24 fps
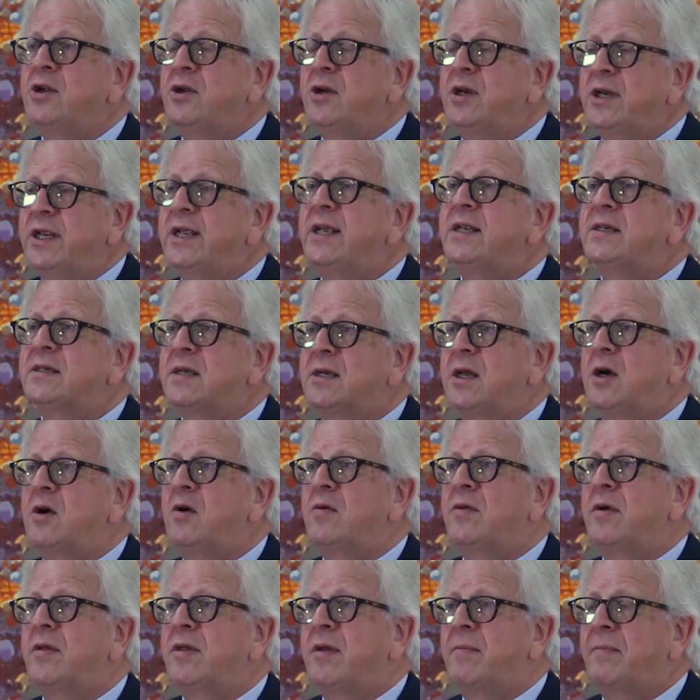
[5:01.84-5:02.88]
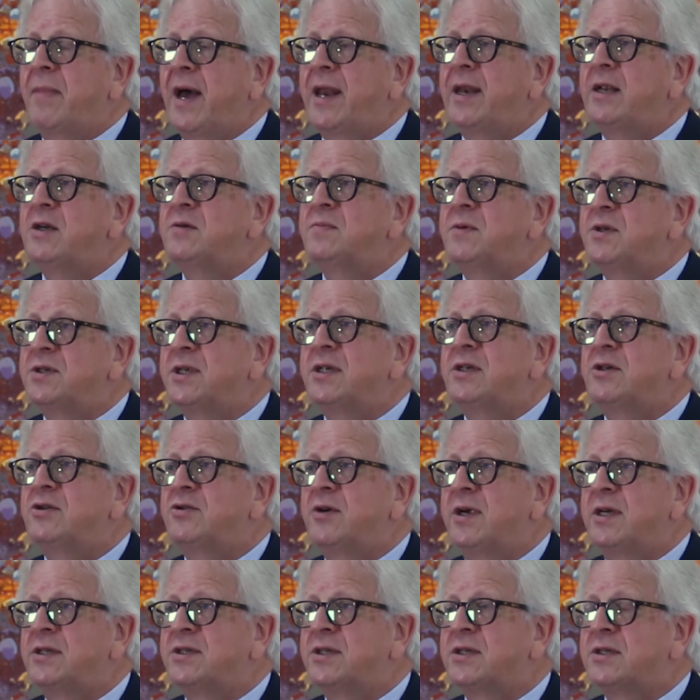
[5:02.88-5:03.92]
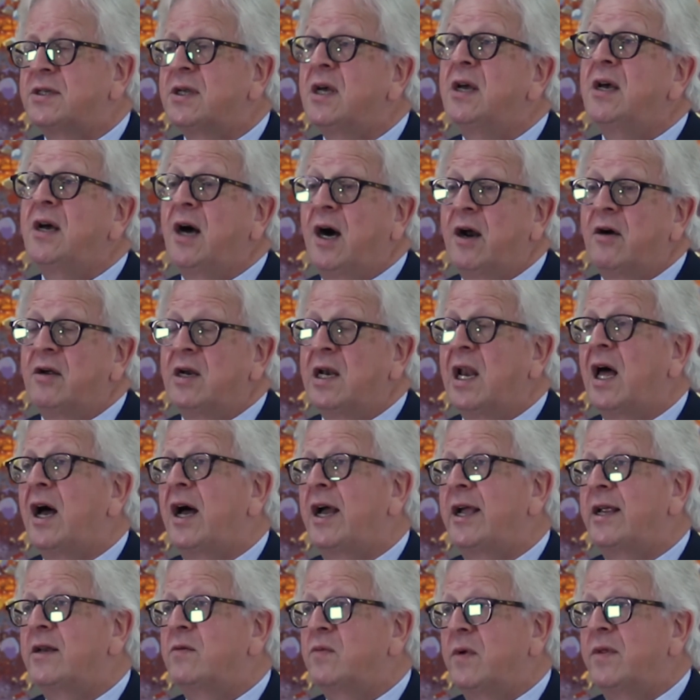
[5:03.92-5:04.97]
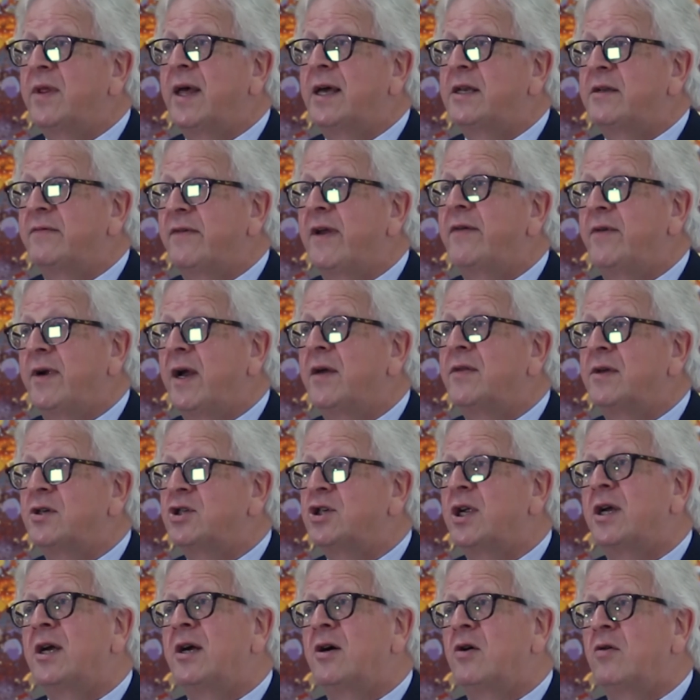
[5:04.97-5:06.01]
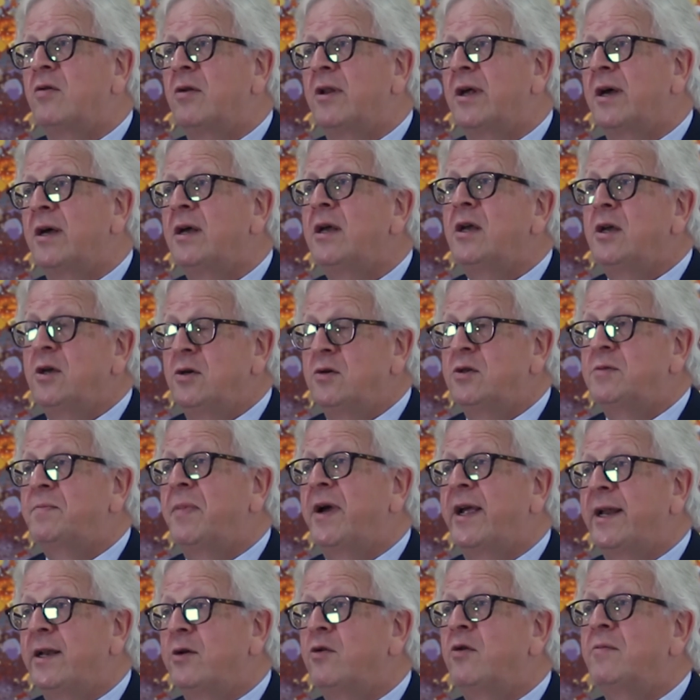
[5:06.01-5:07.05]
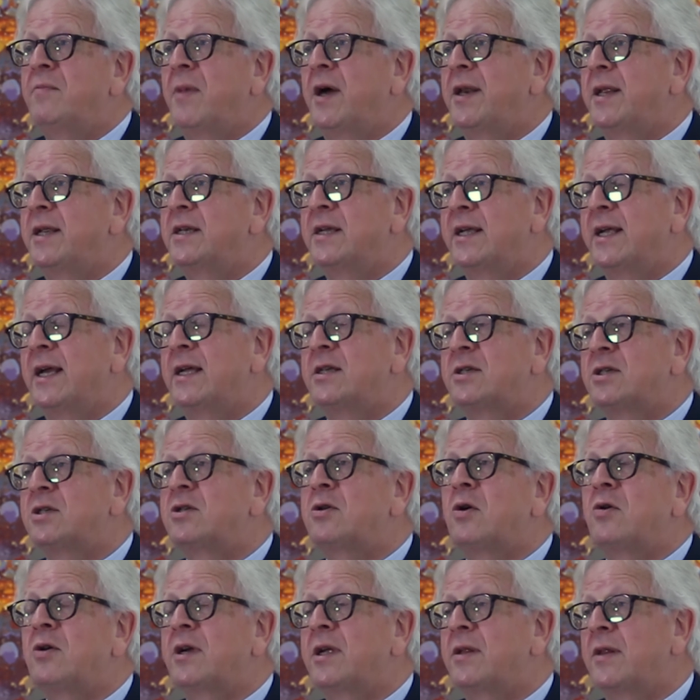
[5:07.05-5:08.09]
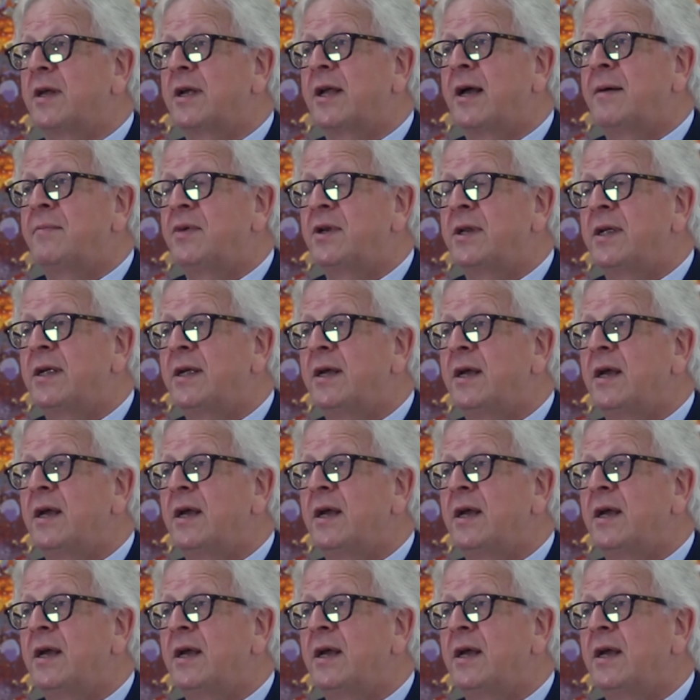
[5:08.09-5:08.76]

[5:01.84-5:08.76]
You need to know that the management's interests are aligned with that of every other shareholder who's paid good money to get stock in the company.